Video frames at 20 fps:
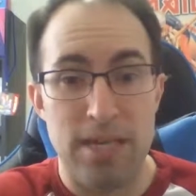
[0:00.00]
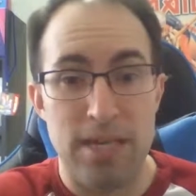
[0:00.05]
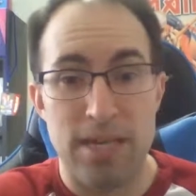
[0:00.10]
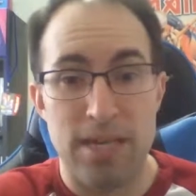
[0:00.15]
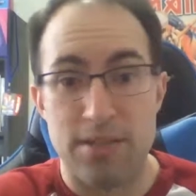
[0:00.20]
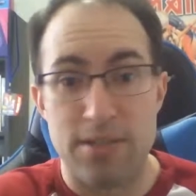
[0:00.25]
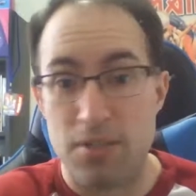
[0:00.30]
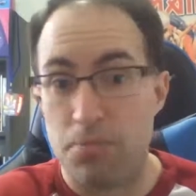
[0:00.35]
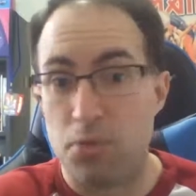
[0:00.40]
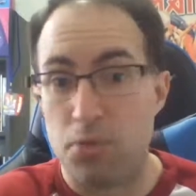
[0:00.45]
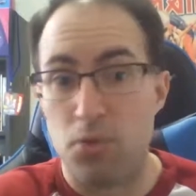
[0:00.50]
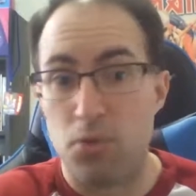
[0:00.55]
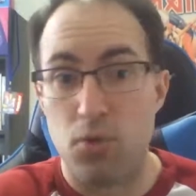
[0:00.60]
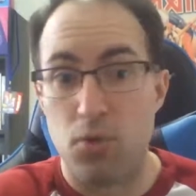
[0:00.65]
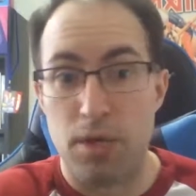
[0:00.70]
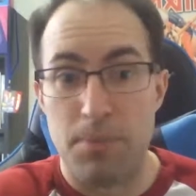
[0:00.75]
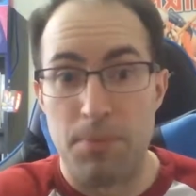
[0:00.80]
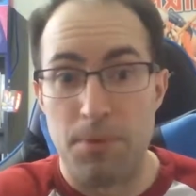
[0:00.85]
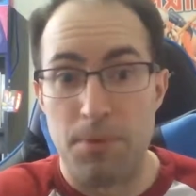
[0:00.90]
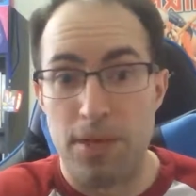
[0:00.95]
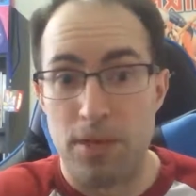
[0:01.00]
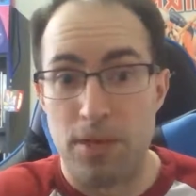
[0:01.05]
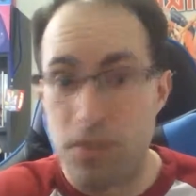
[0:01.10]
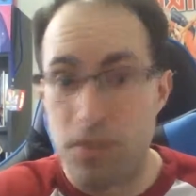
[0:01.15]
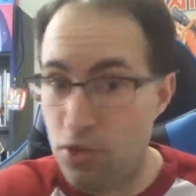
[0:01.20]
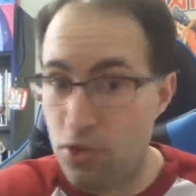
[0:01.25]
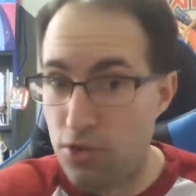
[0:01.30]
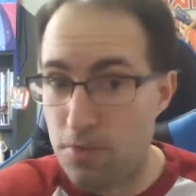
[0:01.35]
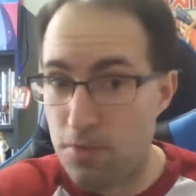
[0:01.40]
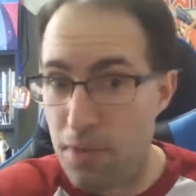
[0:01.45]
it has a Blu-ray player and
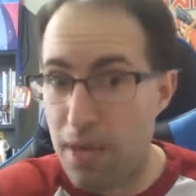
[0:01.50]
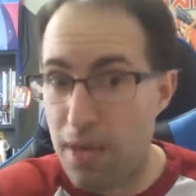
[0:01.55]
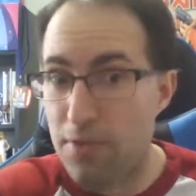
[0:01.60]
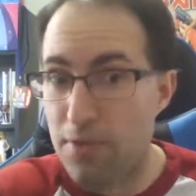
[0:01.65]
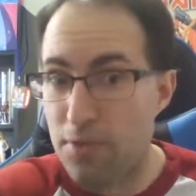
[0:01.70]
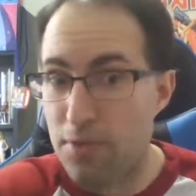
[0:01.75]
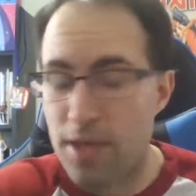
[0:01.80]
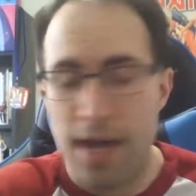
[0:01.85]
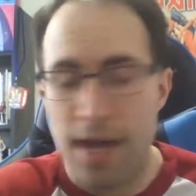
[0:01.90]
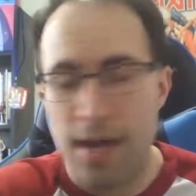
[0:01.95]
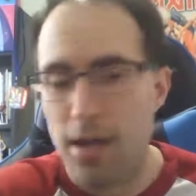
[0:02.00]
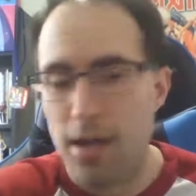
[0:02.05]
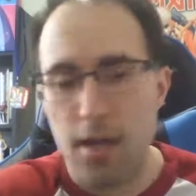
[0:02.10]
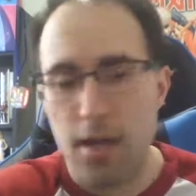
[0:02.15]
you should pay for that.